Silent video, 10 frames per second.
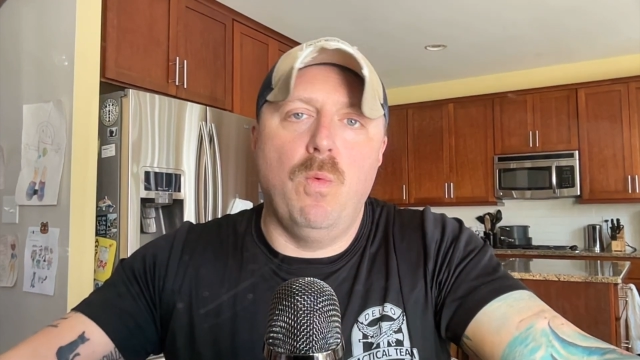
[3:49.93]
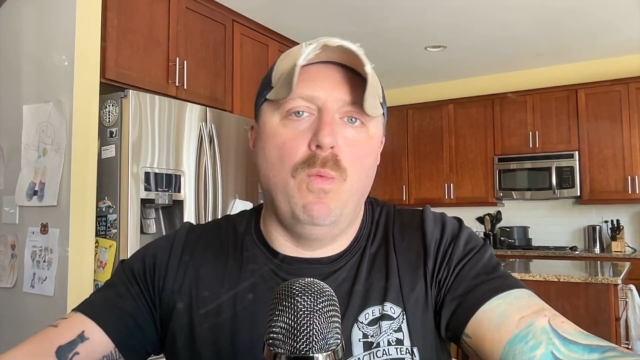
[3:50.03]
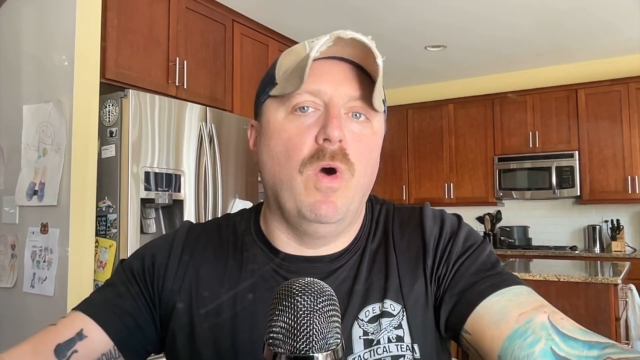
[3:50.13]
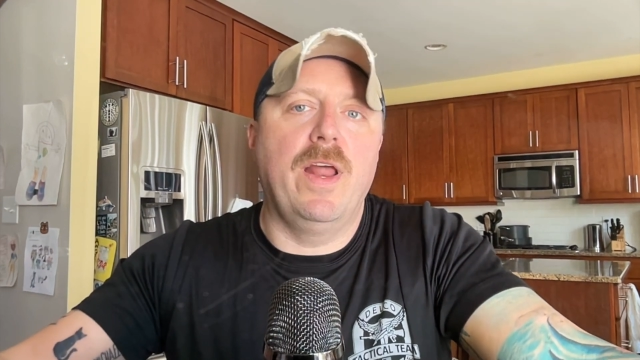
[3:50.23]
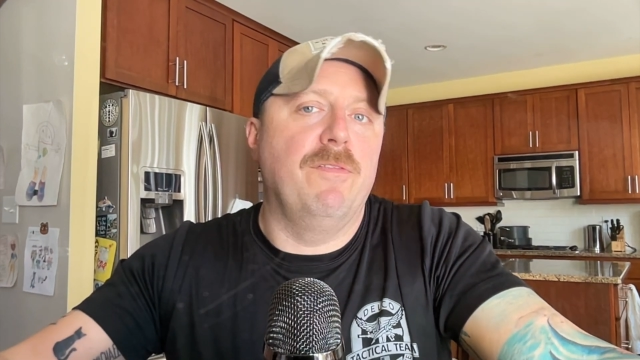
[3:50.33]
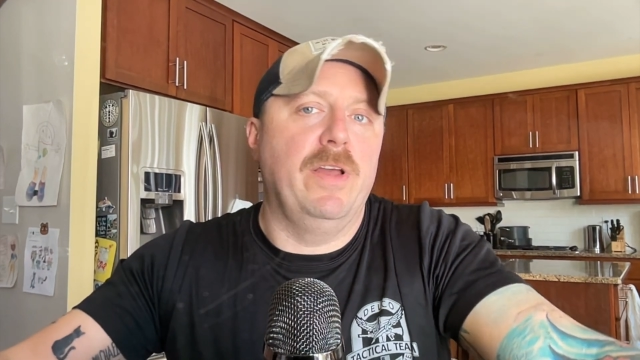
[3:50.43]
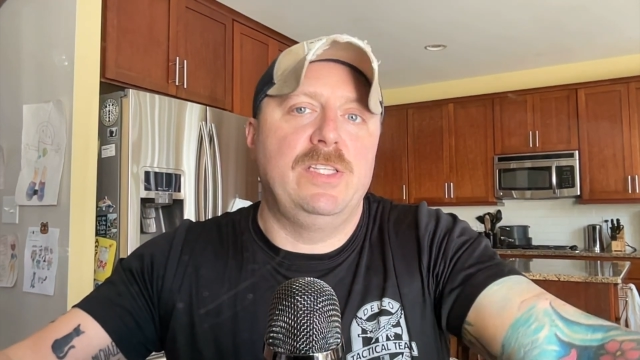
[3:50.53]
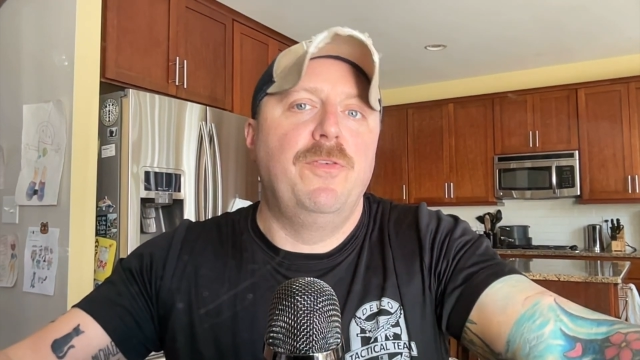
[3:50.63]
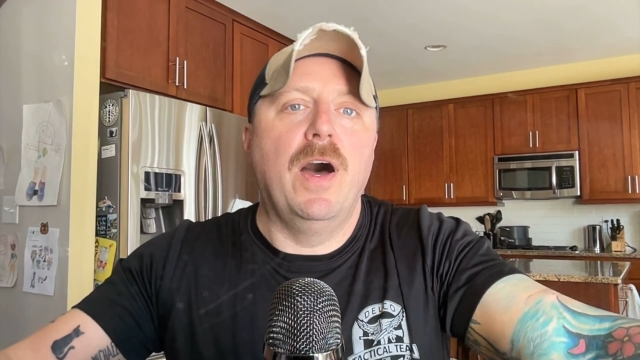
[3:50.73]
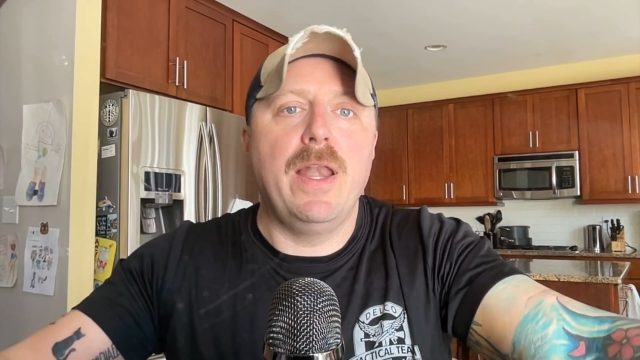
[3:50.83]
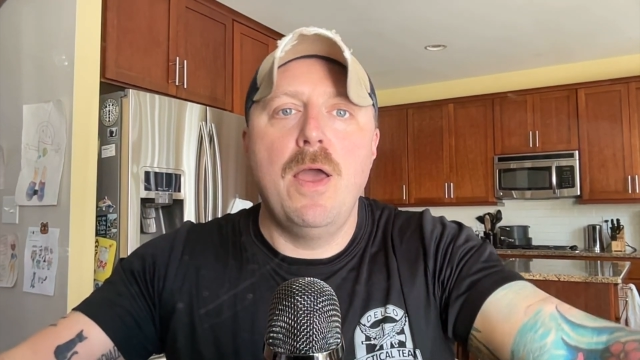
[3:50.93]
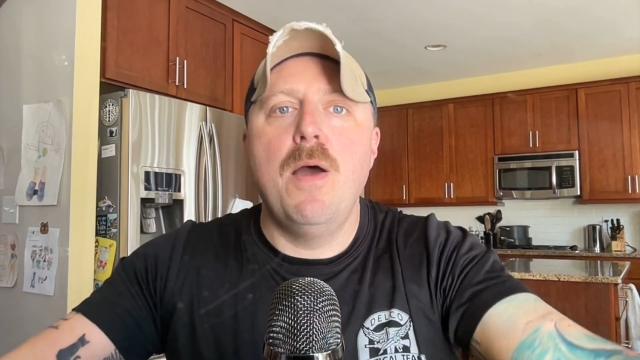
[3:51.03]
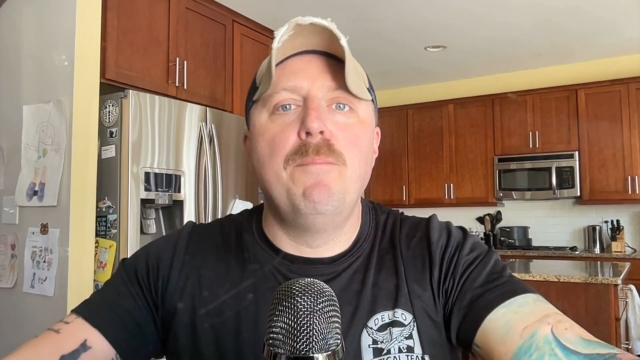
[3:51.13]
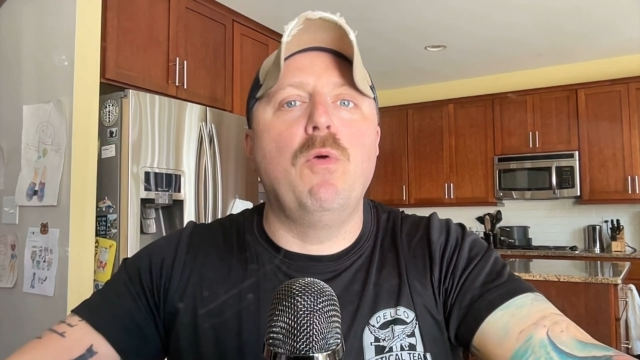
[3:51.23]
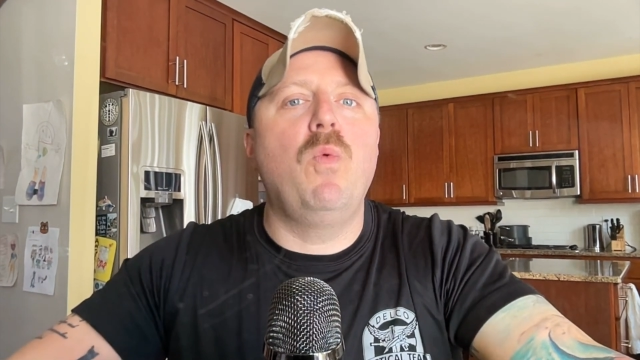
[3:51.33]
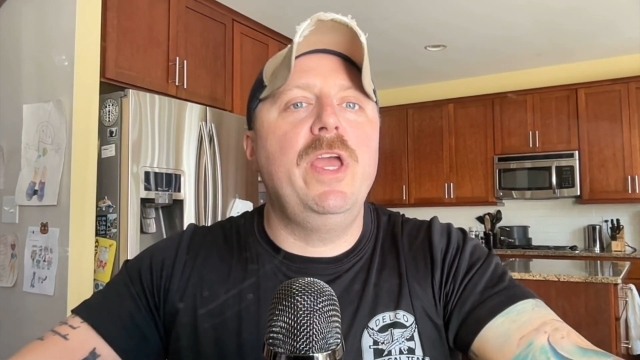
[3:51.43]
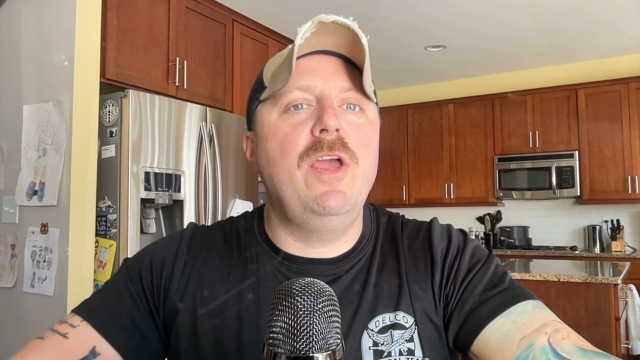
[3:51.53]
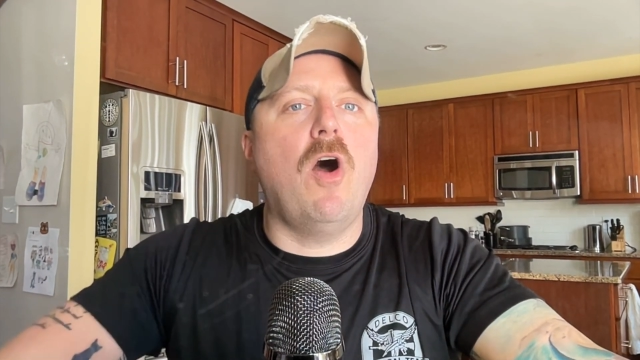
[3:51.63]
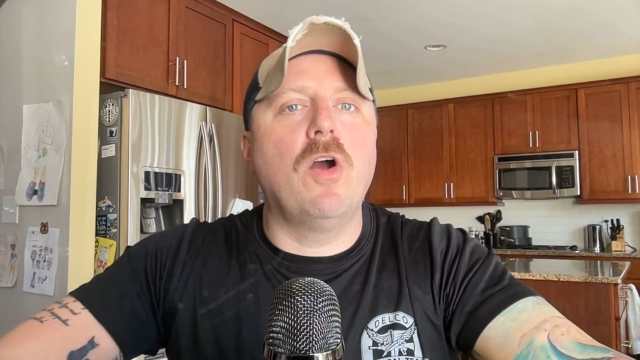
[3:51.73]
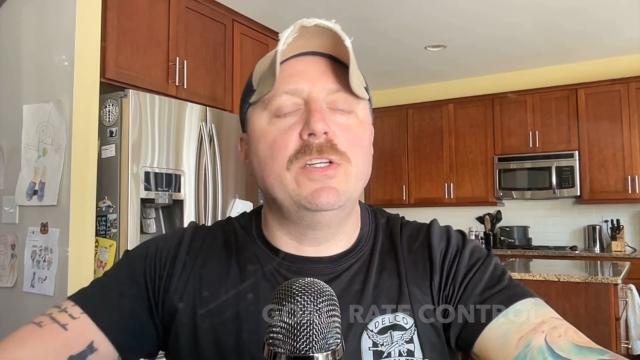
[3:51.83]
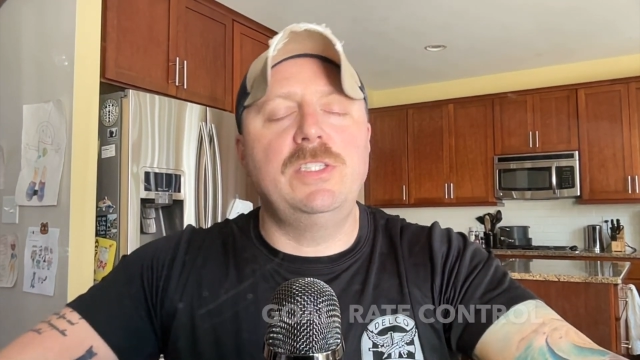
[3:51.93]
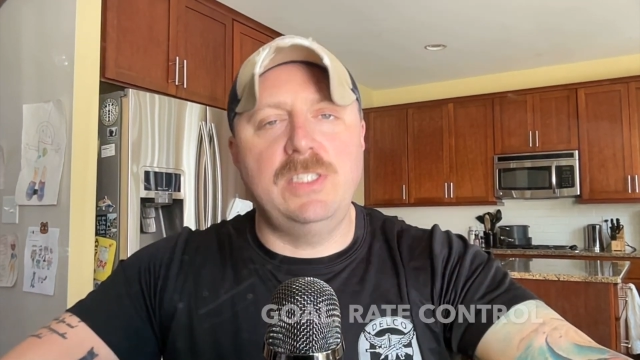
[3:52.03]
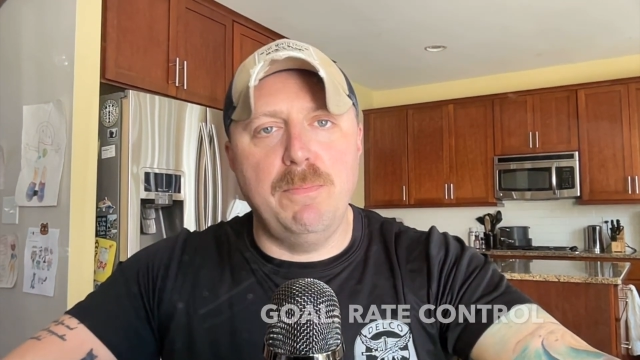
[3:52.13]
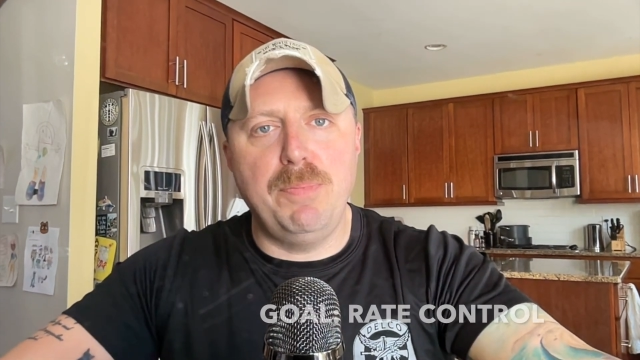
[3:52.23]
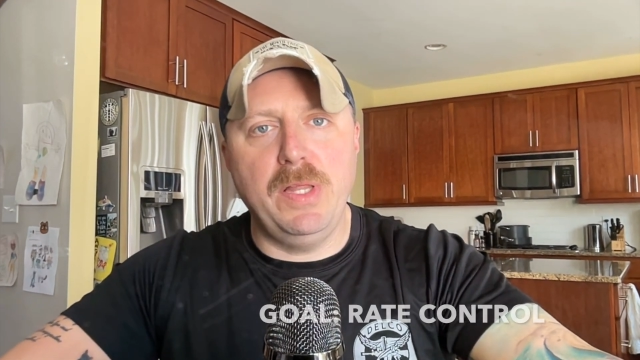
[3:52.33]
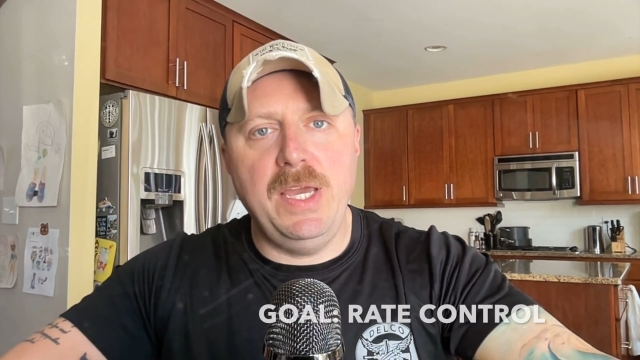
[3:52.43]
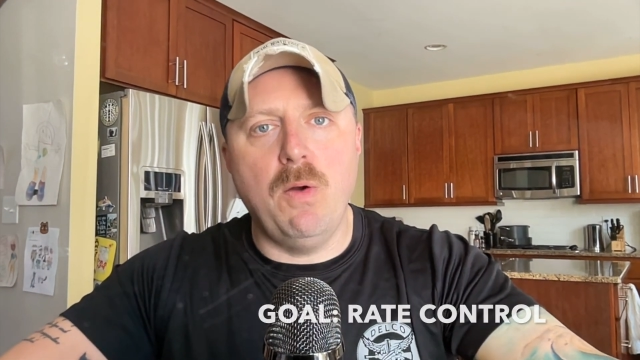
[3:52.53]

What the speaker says: whatever, that's fine. But we are simply